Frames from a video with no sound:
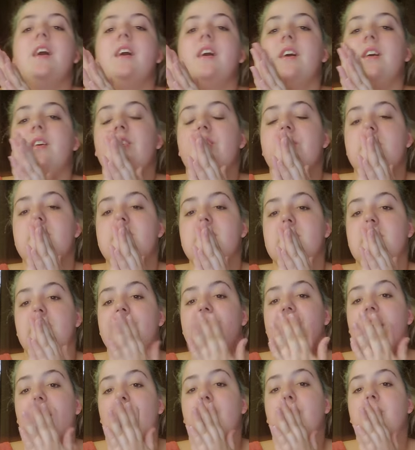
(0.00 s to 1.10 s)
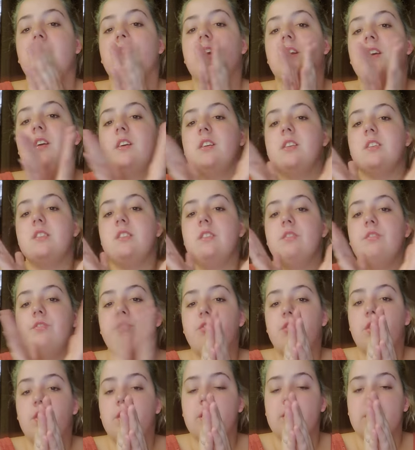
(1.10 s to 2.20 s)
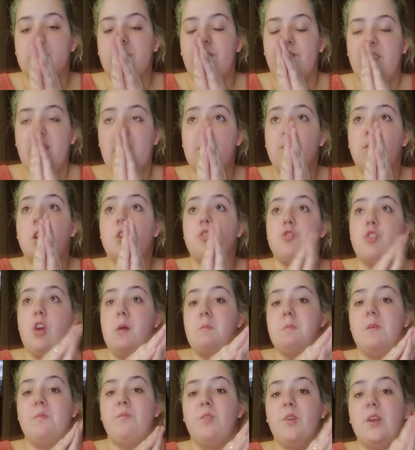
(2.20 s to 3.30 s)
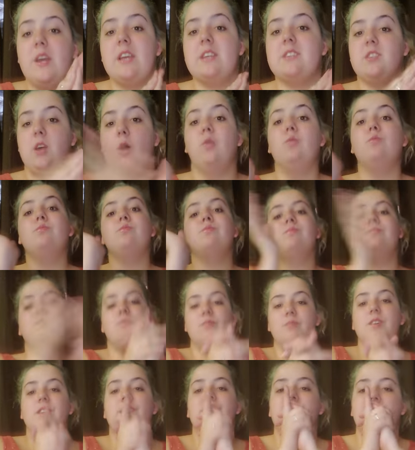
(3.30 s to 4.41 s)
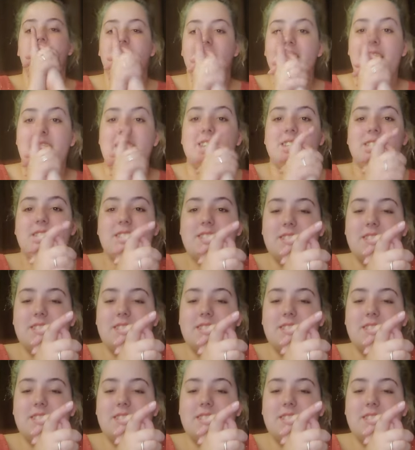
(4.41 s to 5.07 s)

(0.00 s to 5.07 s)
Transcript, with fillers: Oh this is a family. This is a family drama-free zone. Yes.